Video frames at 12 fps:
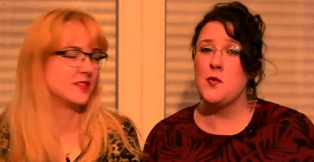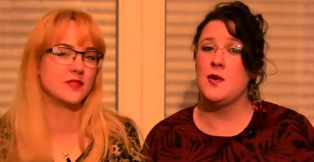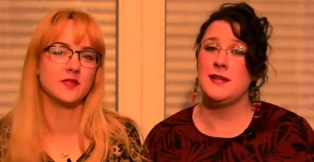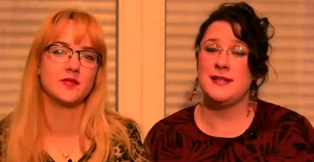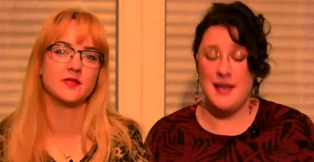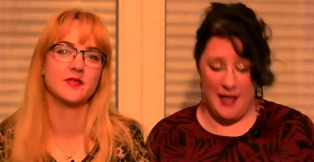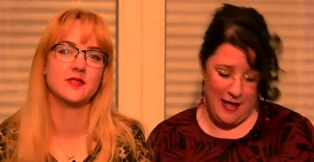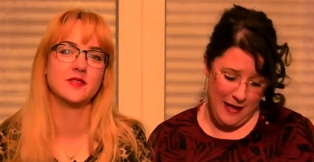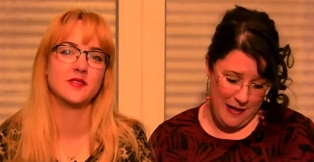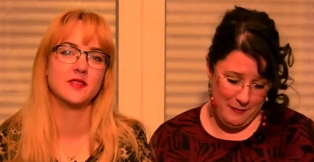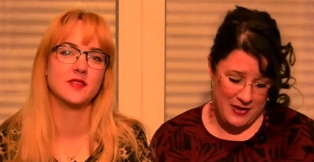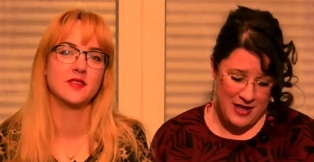Speaker 1: what's
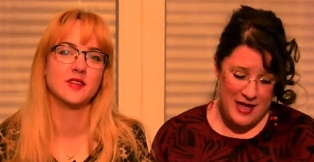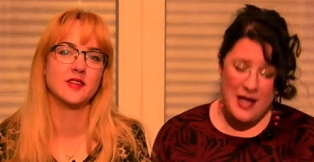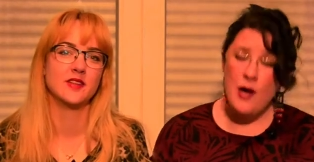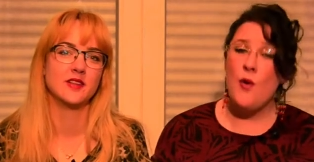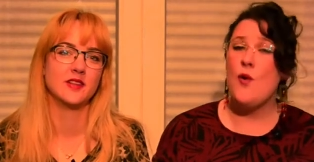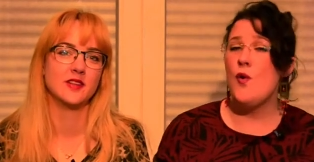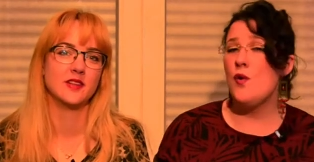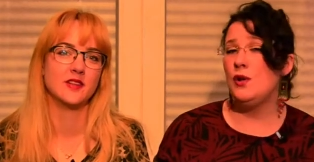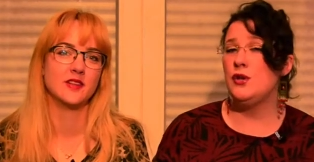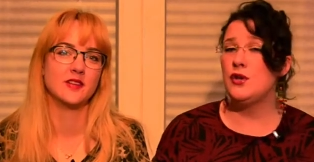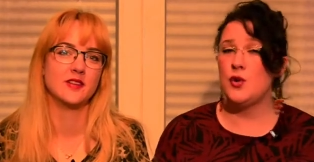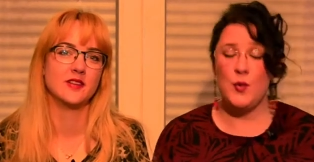up.
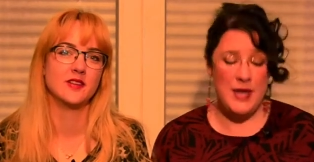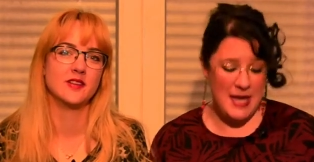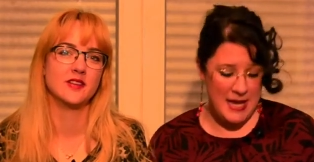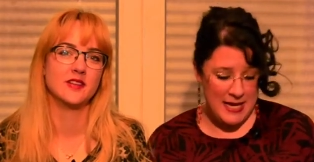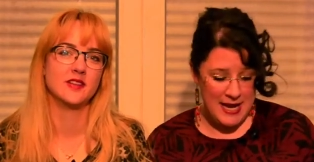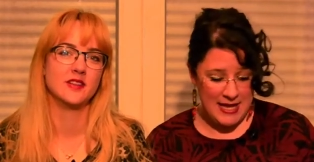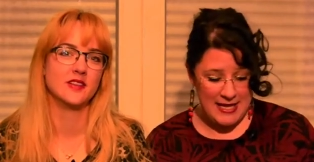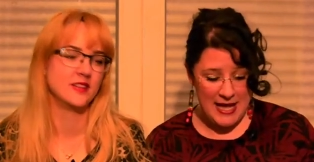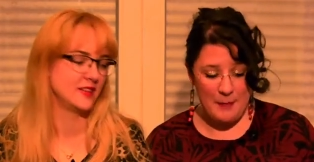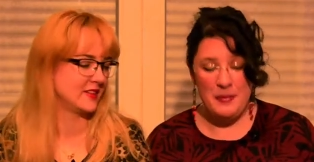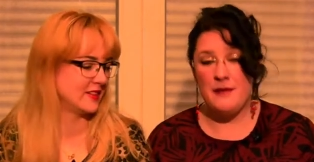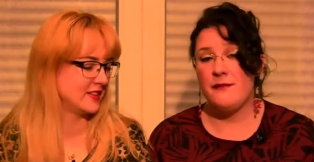All you Queen
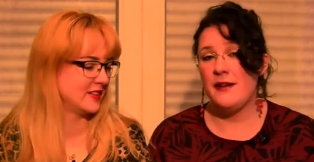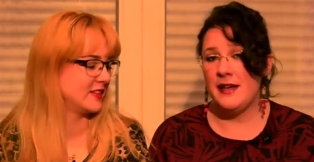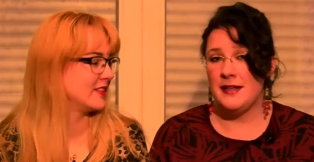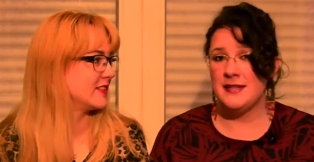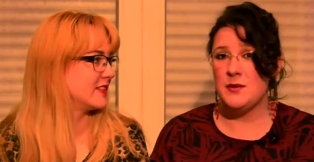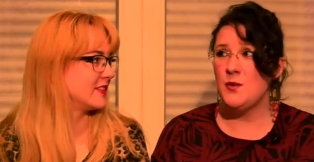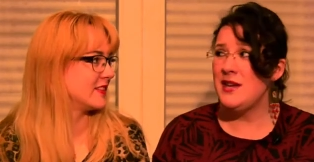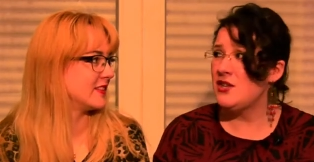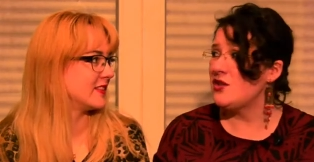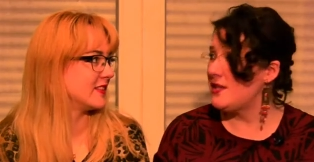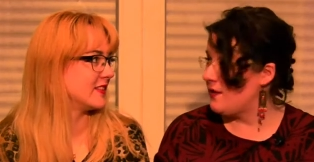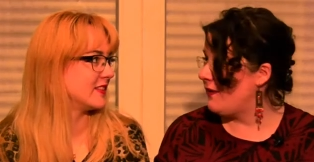Gambit fans, we
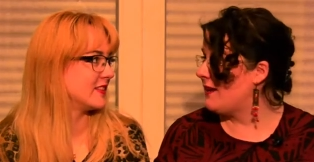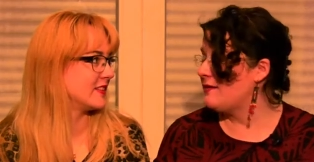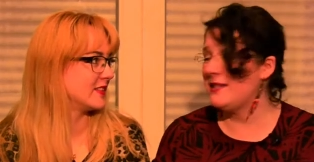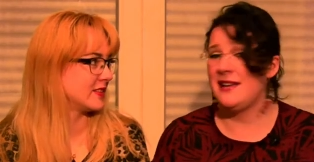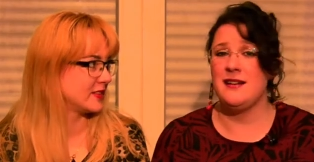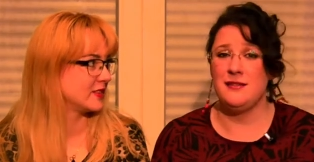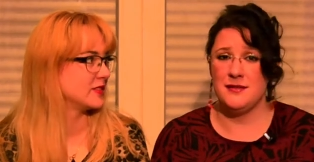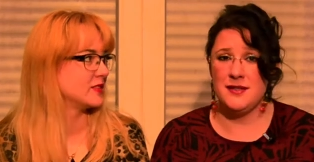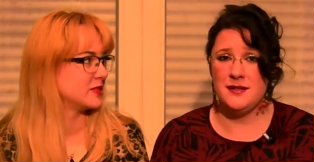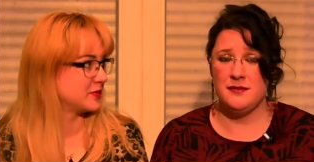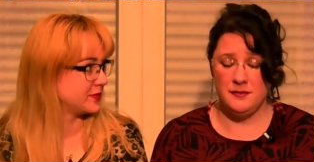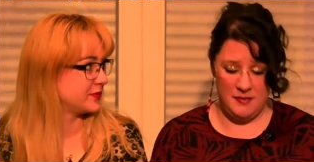just found out
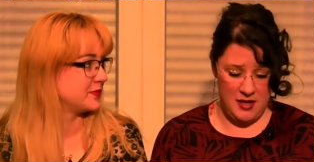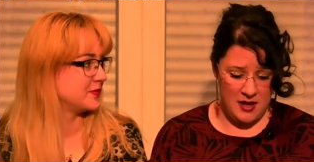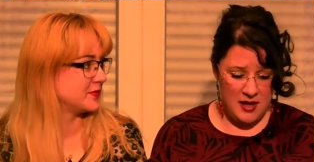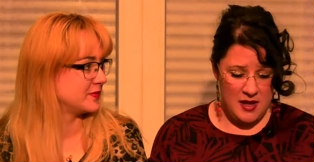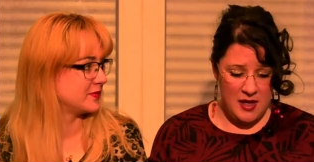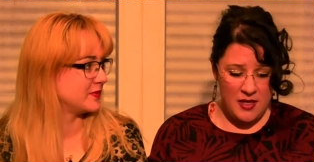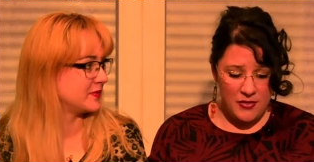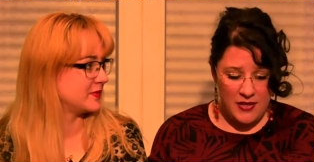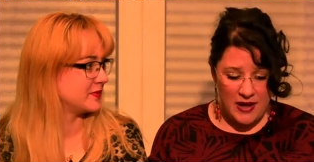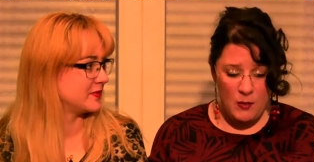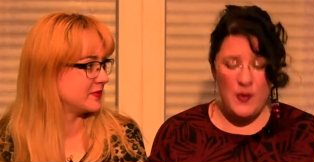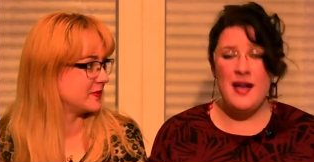
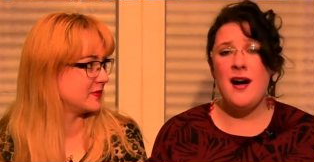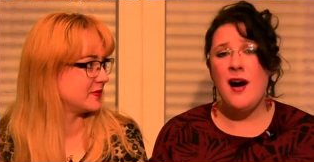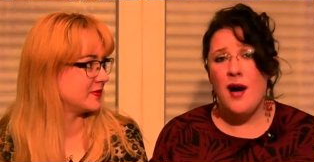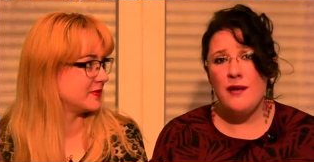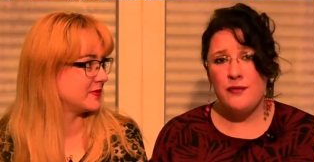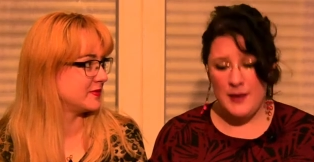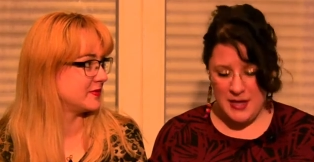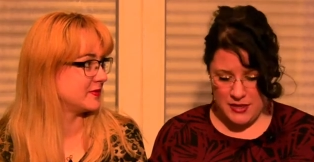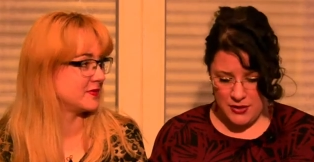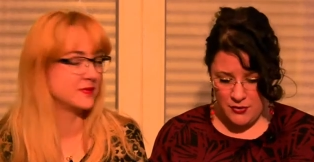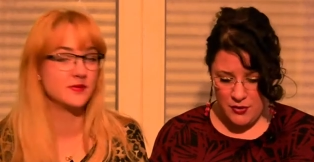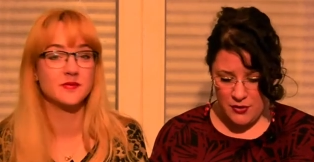that we are halfway
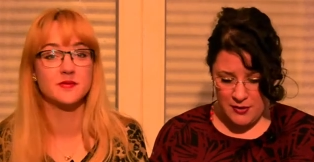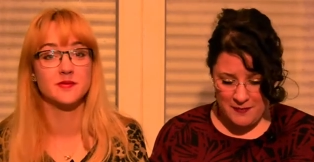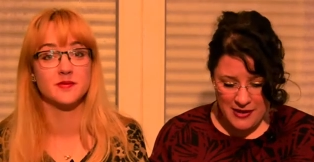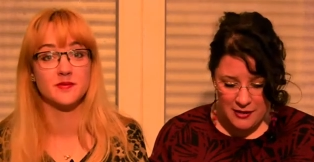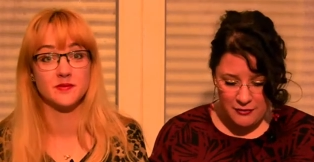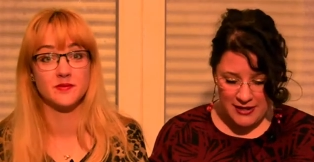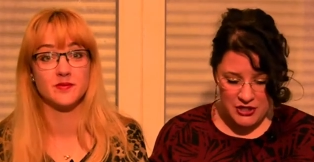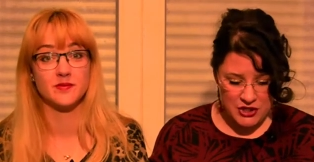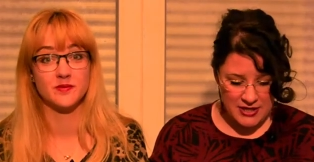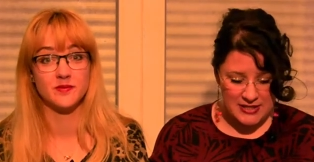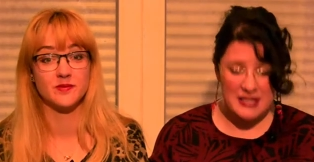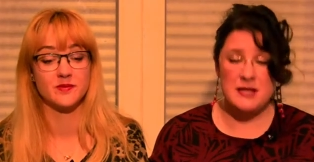through the Belgrade
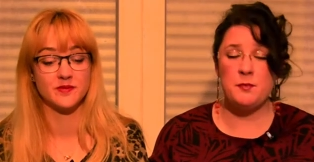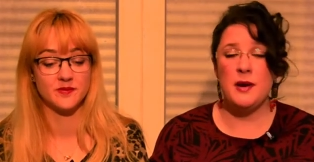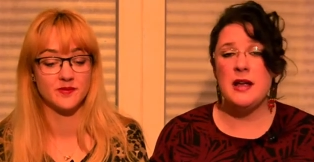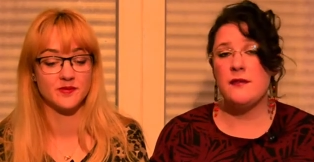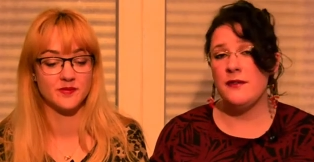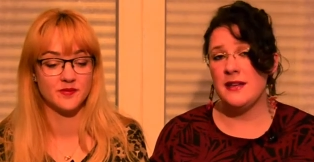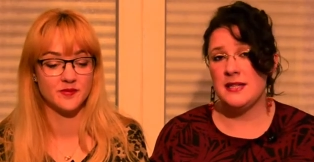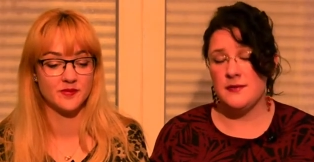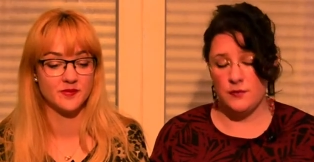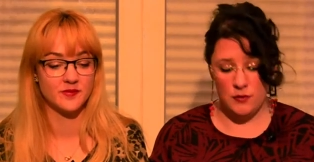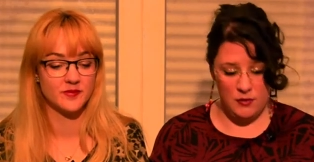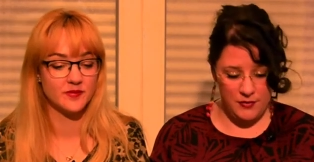Chess Spring
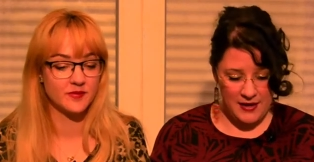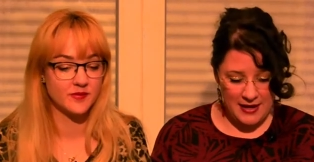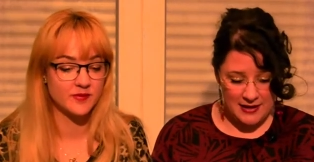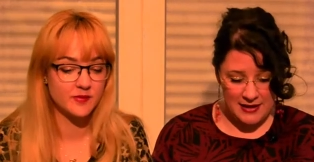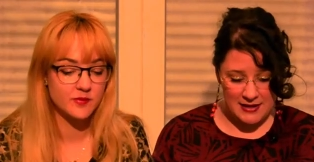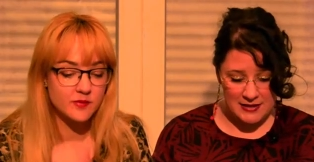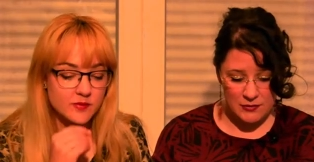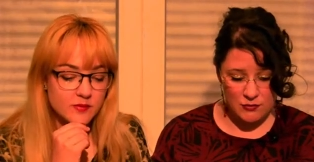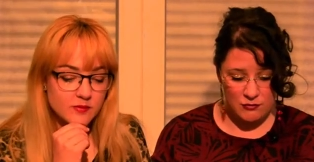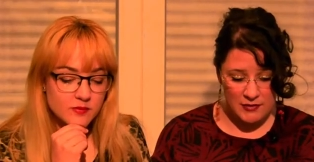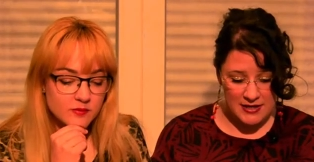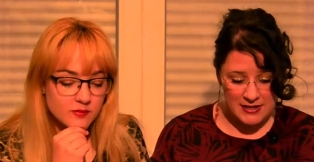Festival that had
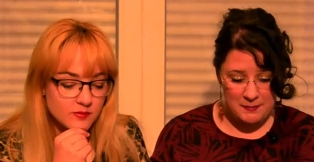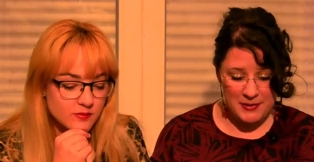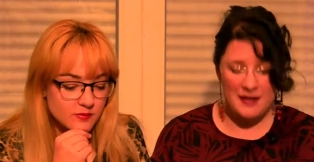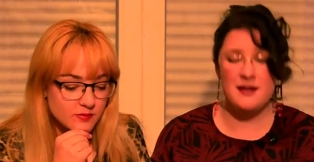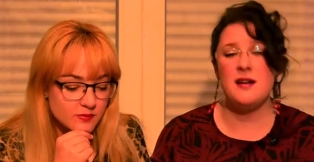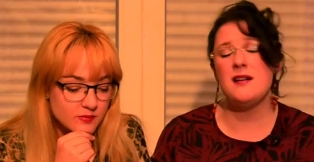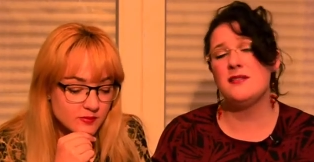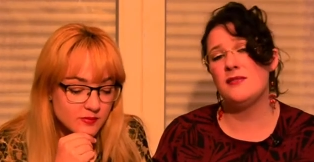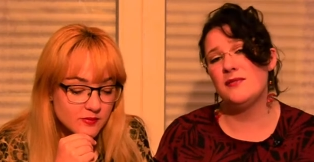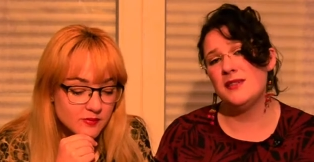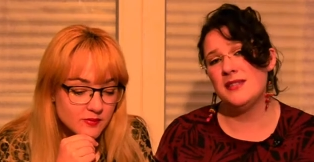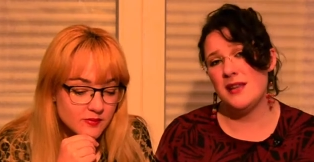already begun
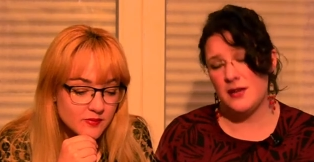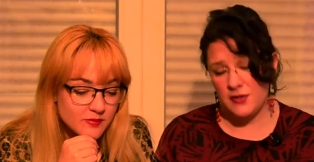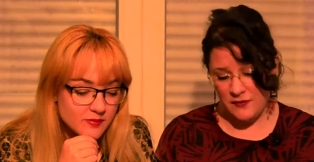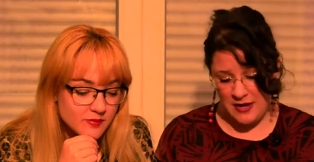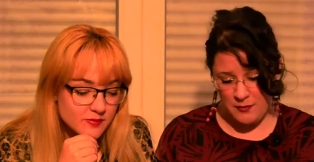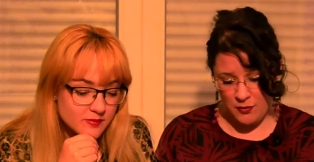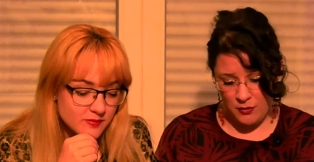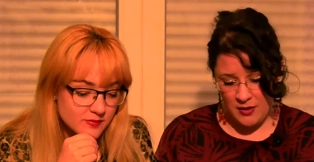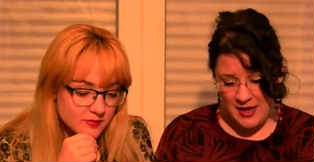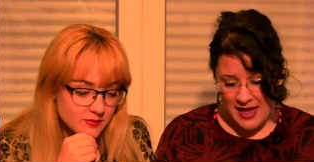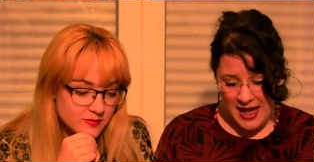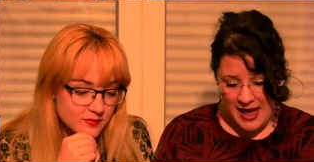on the 2nd of
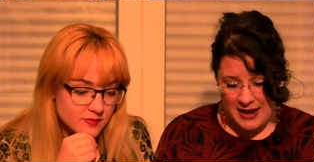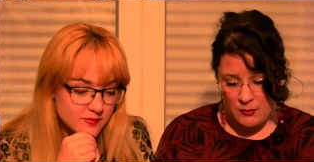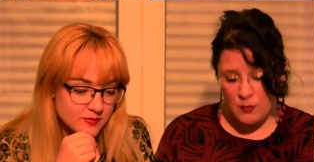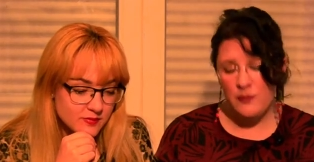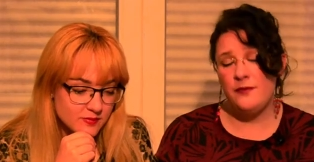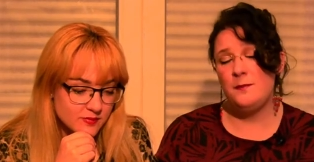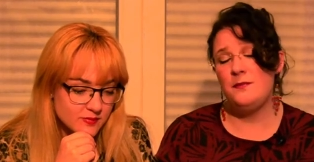April and will